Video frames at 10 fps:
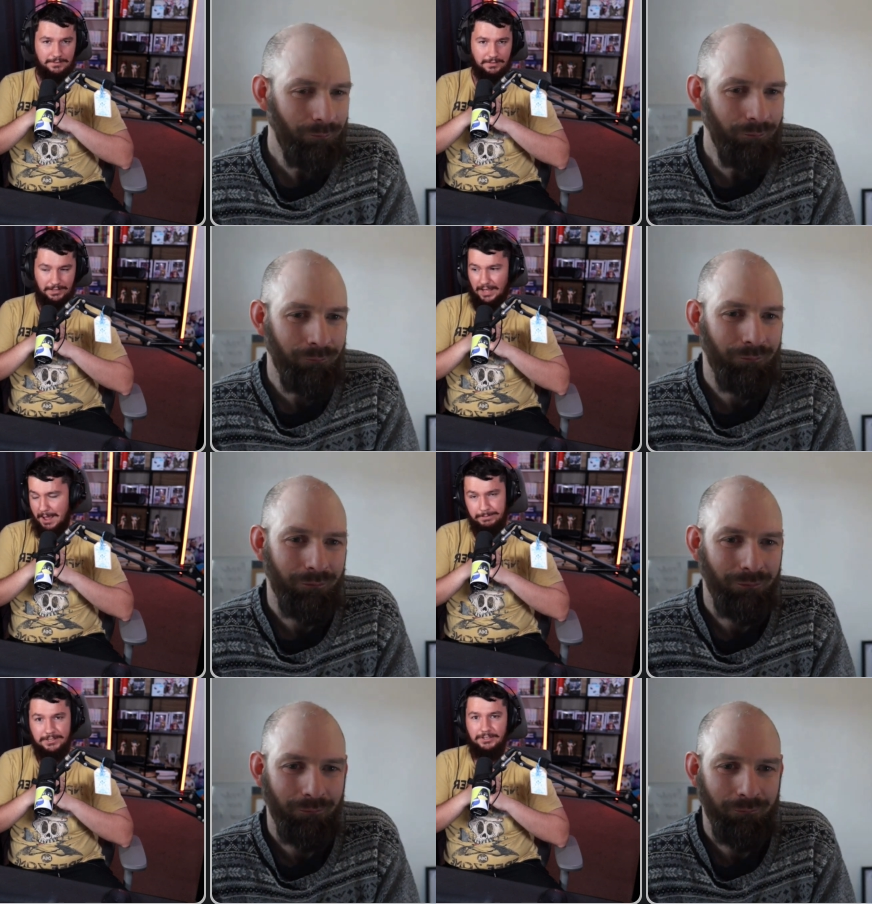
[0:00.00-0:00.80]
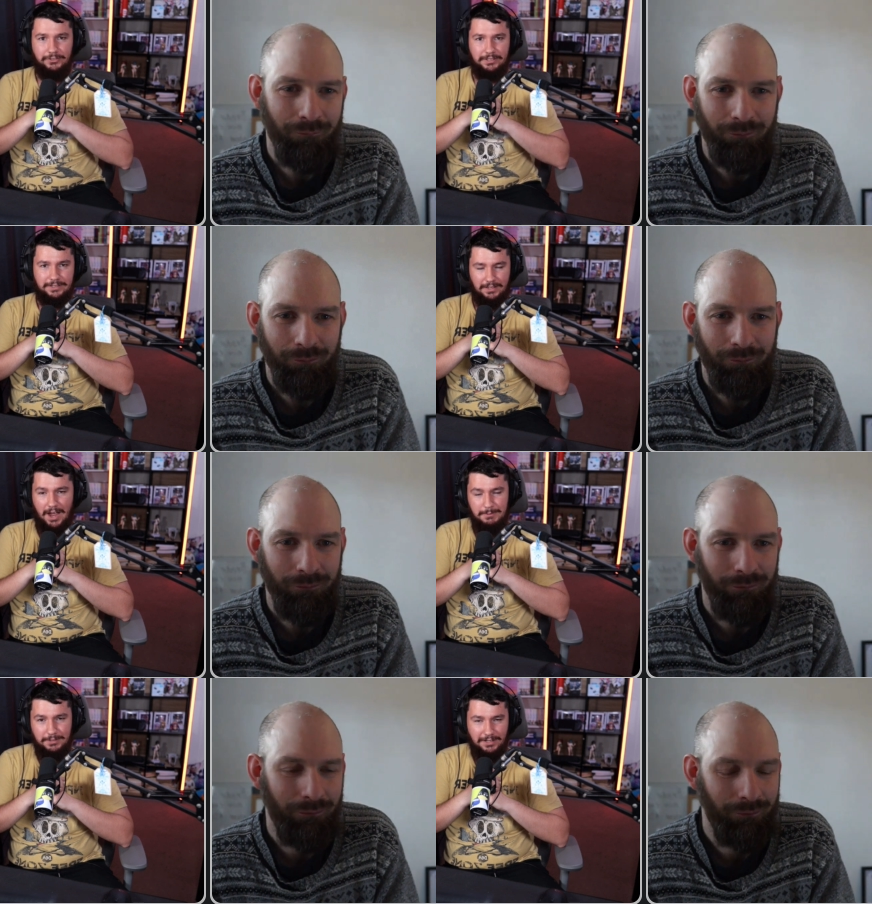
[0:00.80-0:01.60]
Speaker 1: Like, absolutely.
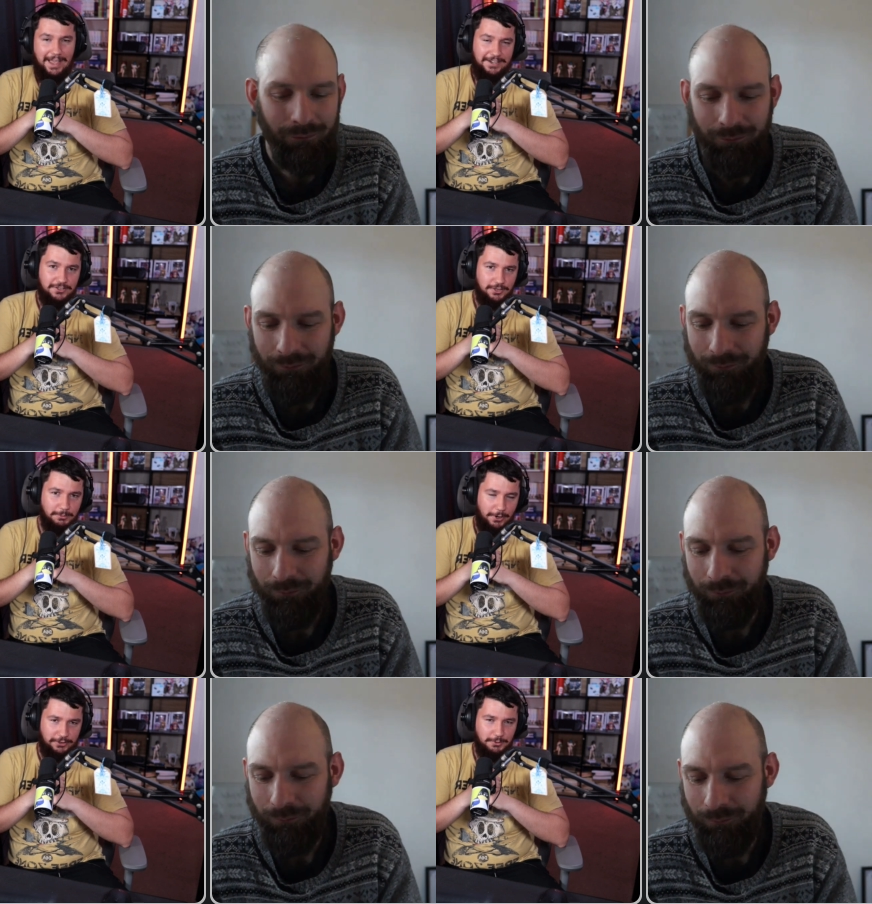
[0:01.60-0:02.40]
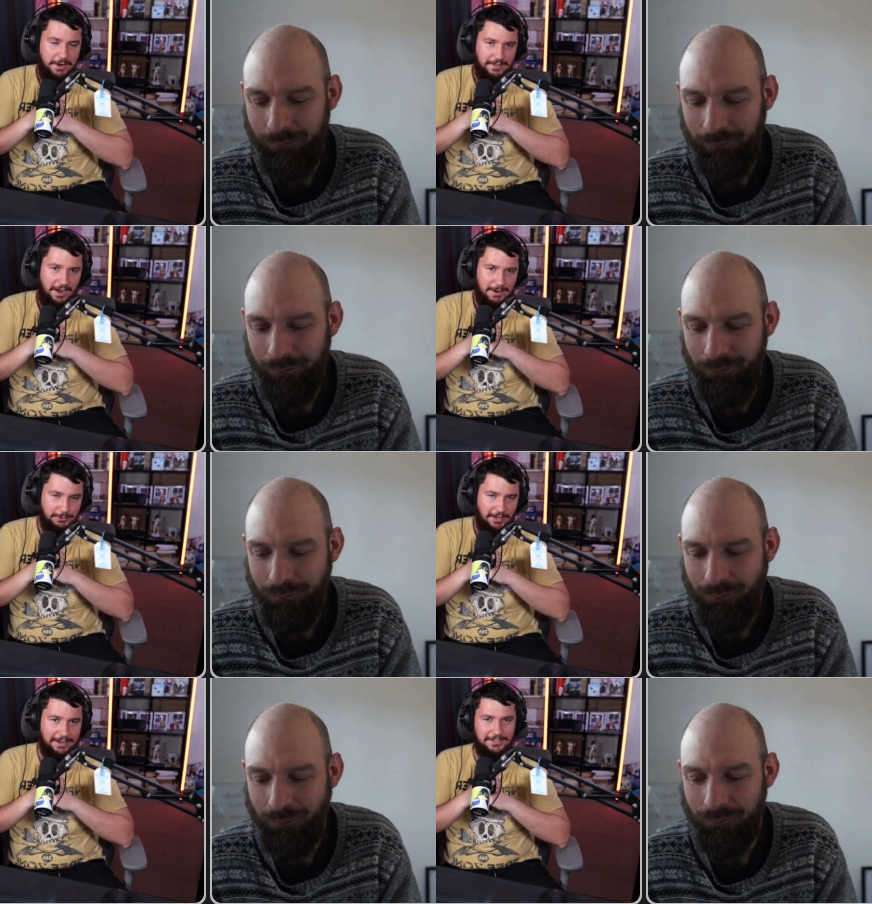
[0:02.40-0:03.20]
I would like it to work the way that I
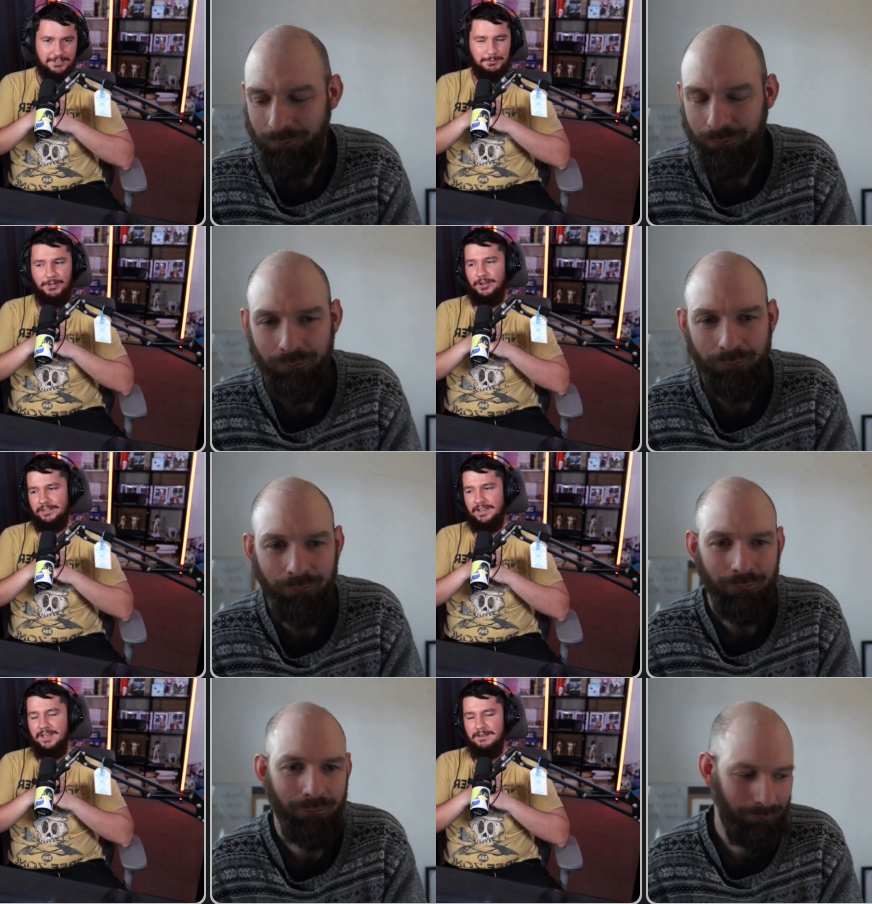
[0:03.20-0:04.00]
would like it to work.